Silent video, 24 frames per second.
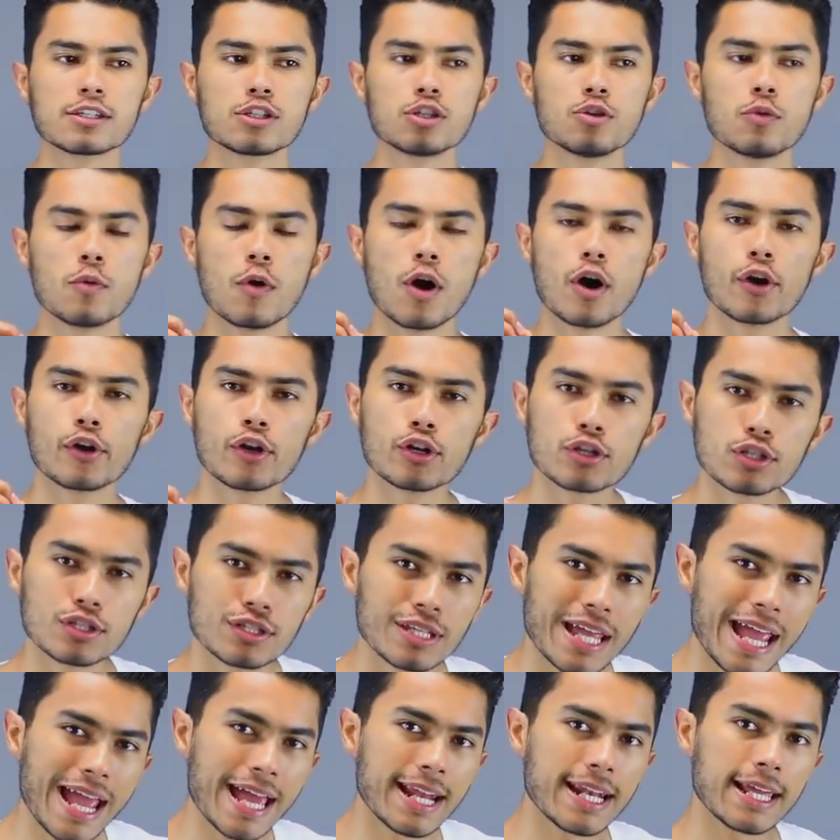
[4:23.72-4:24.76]
as you
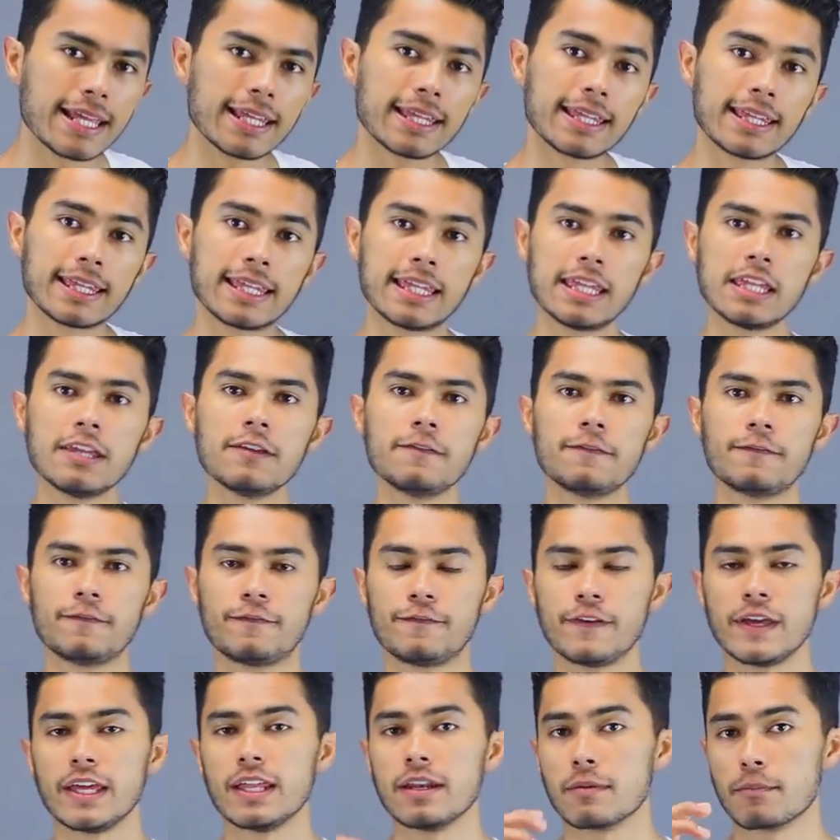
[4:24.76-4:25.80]
understand key
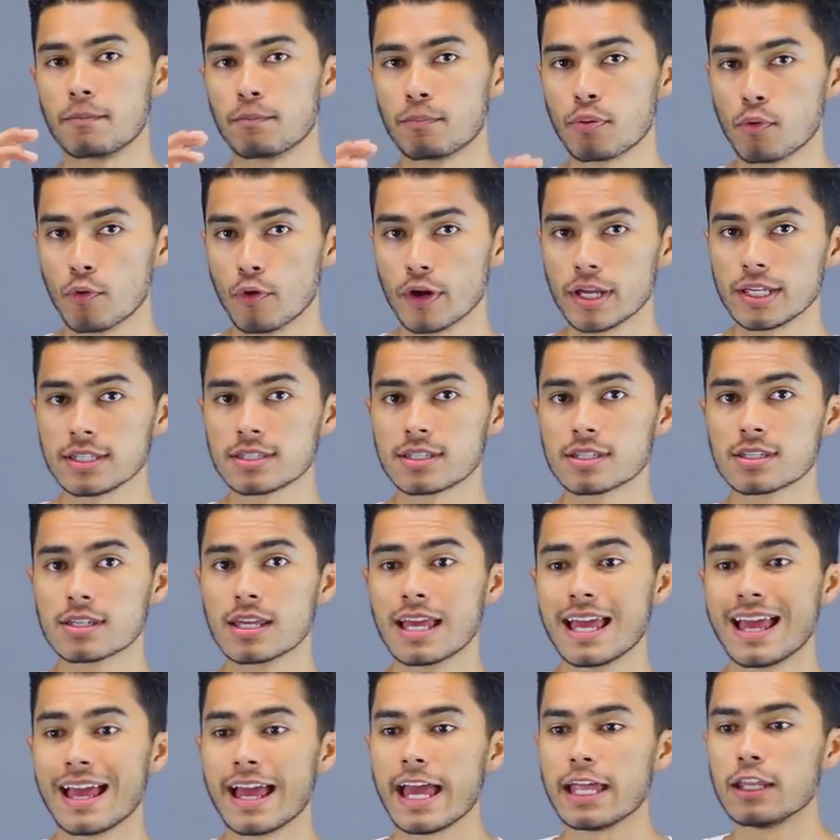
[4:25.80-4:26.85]
fit points
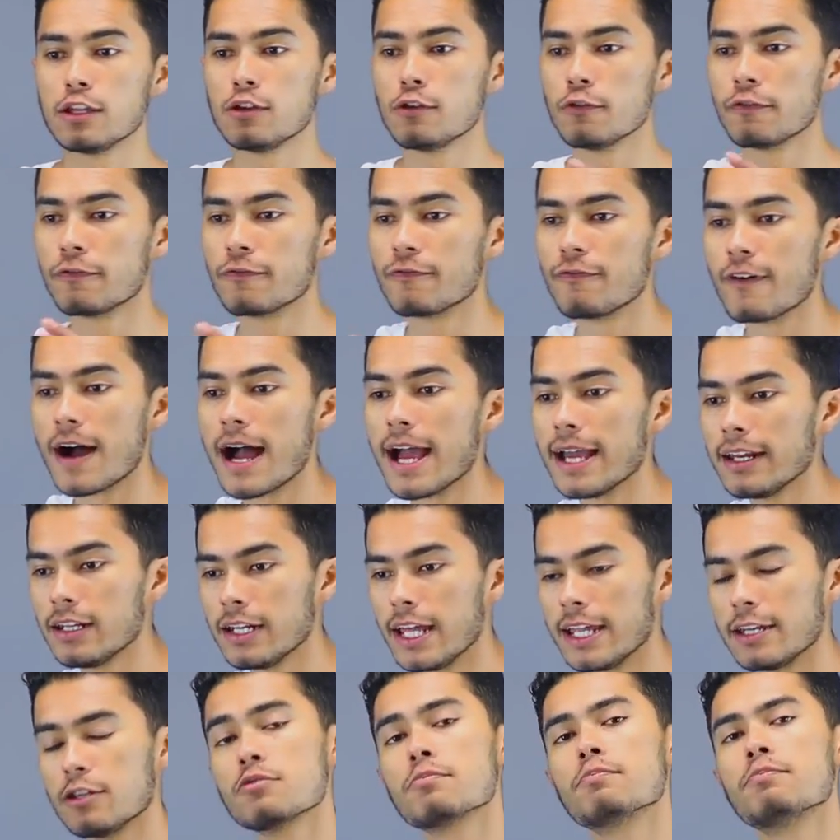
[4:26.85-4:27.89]
and you
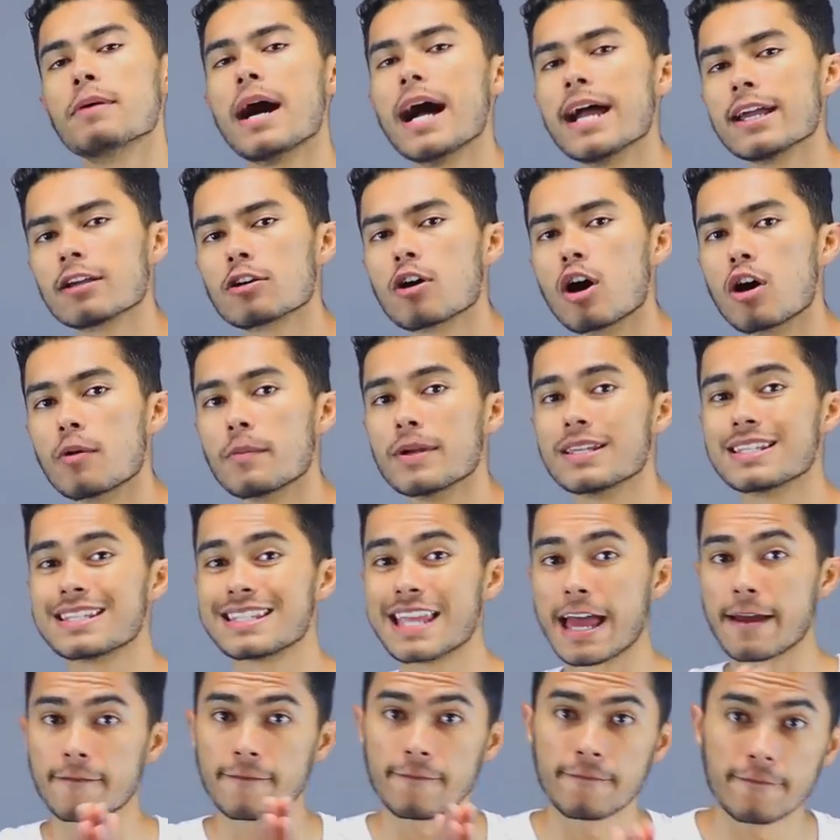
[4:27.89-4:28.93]
find and you buy garments
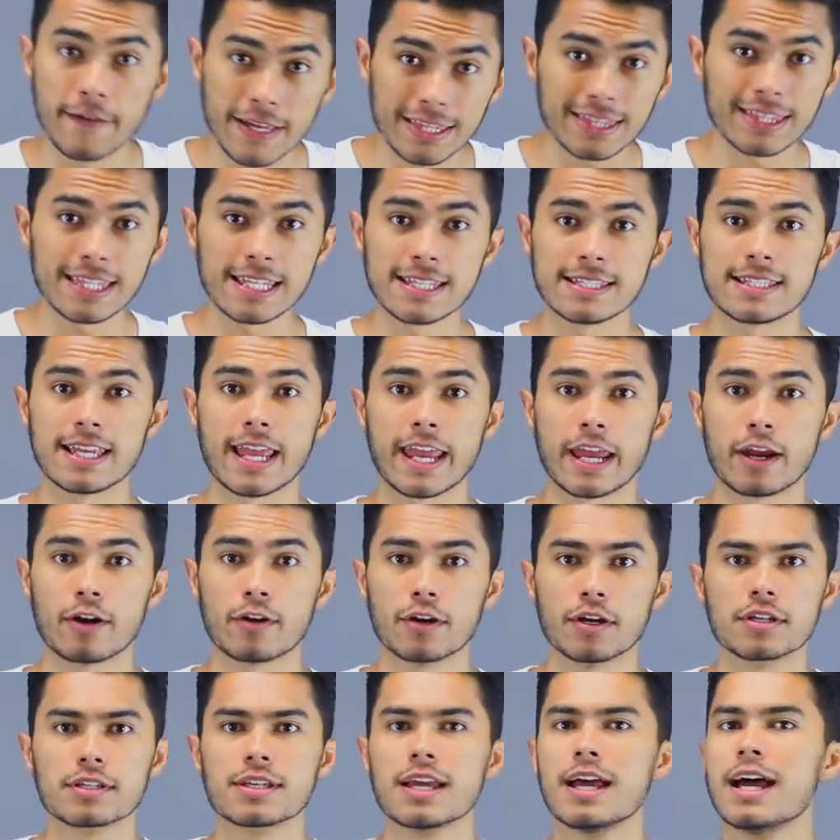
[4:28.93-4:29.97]
that fit these
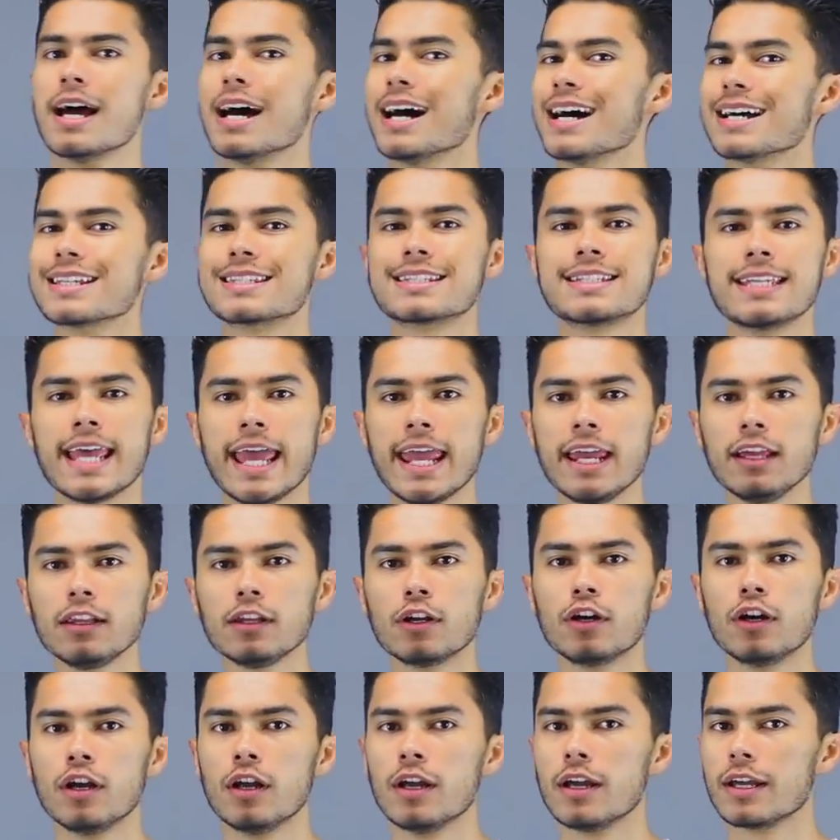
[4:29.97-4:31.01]
areas, a
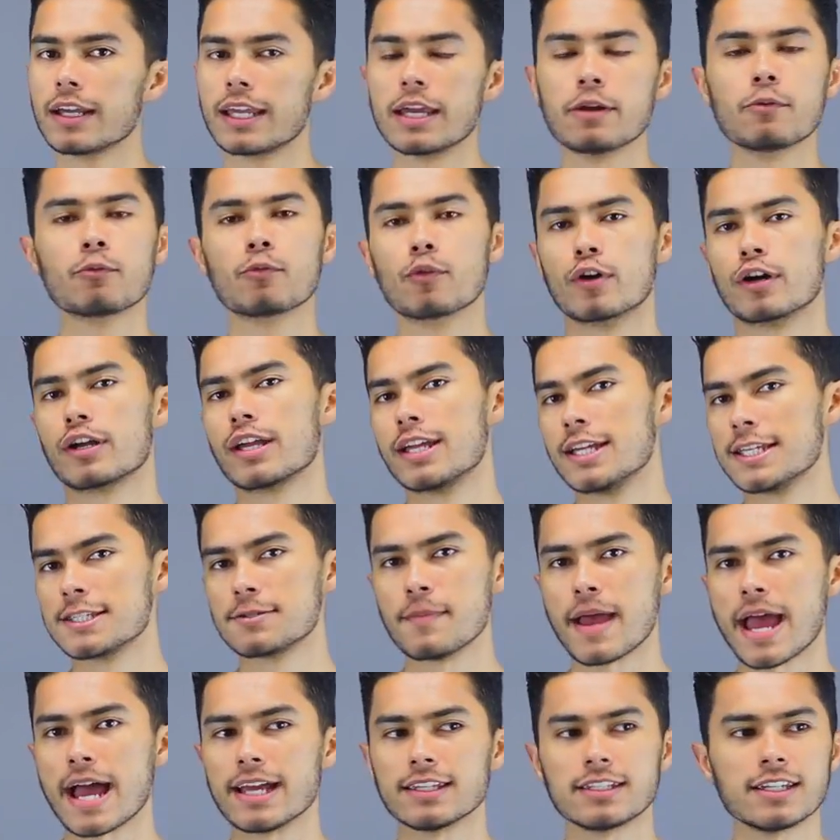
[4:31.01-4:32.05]
tailor can work his
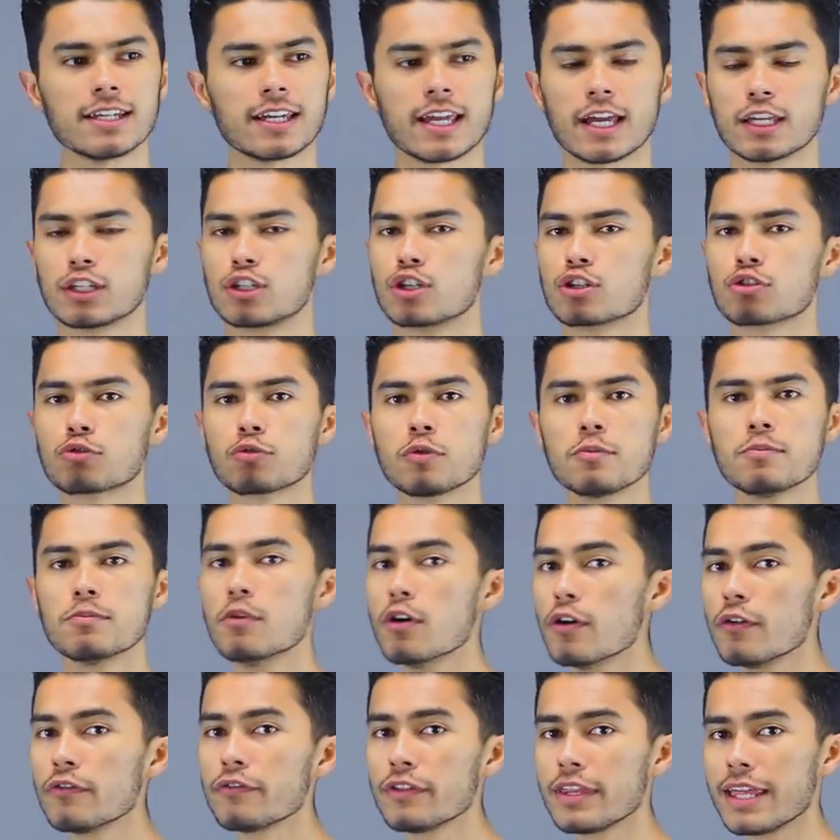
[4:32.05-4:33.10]
magic and just
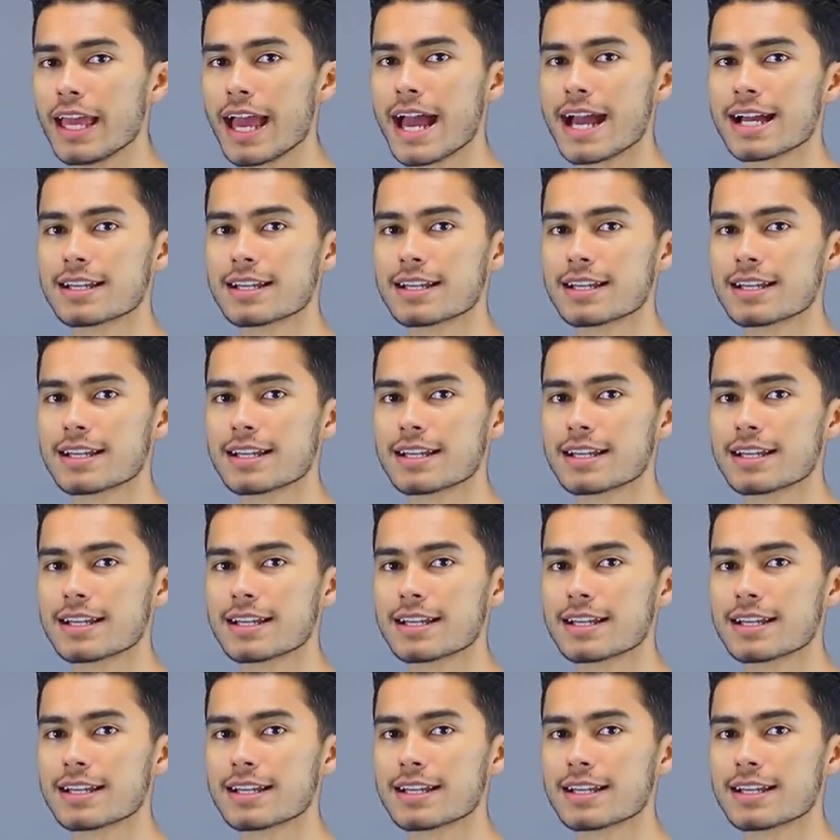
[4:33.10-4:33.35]
remove the